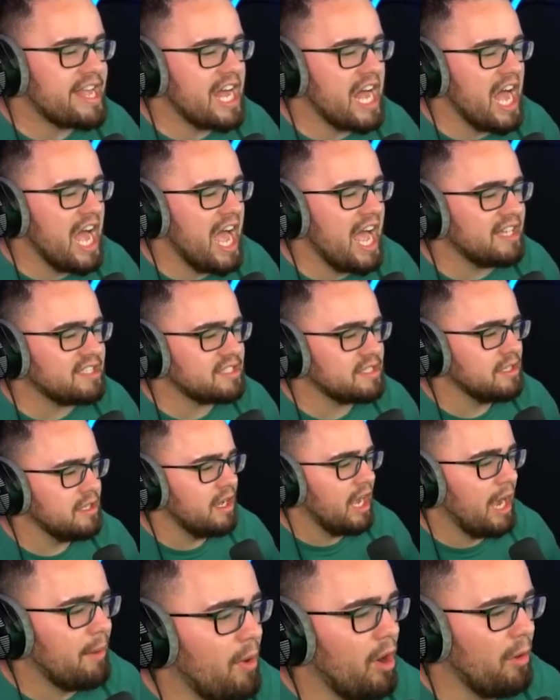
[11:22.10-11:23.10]
Cass!
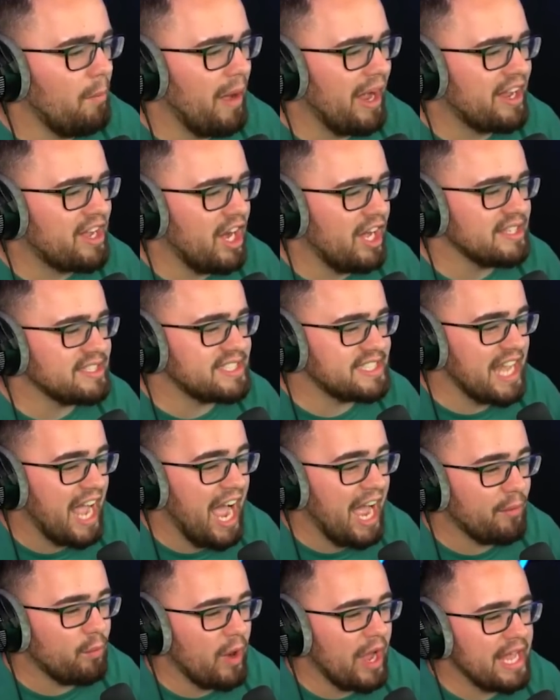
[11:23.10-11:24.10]
I'm holding my gun
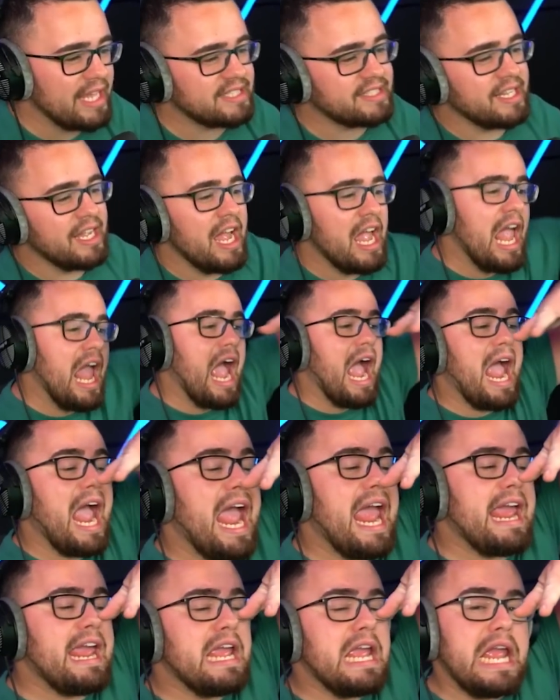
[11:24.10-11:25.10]
sideways.
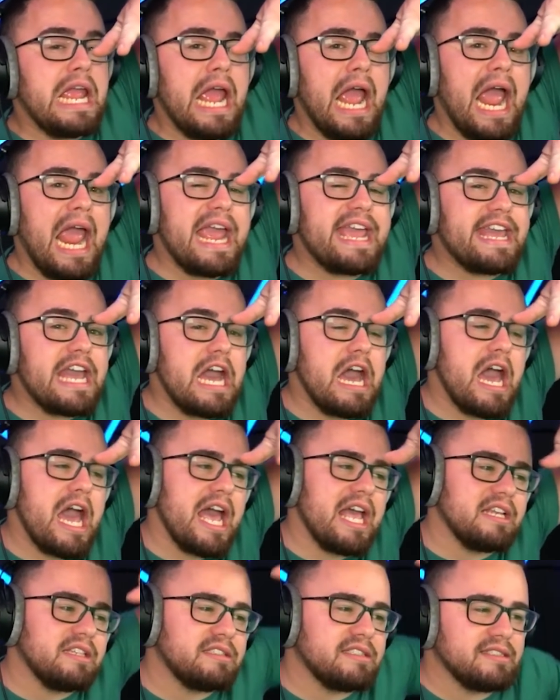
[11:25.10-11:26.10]
Hey, hey,
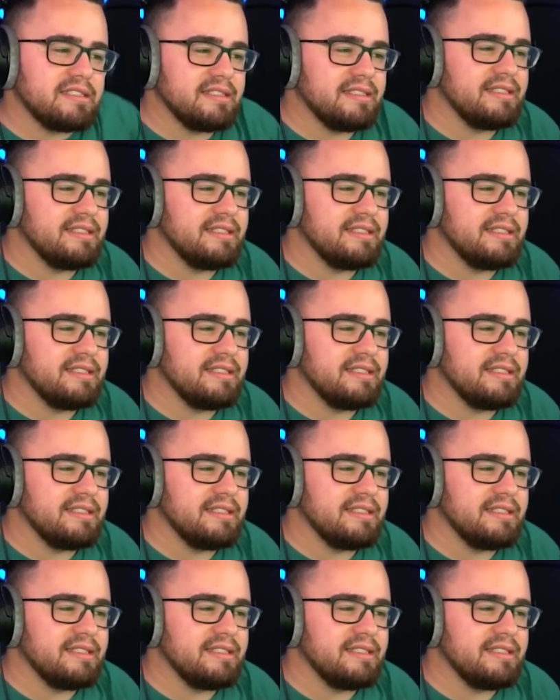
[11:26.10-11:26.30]
Cass!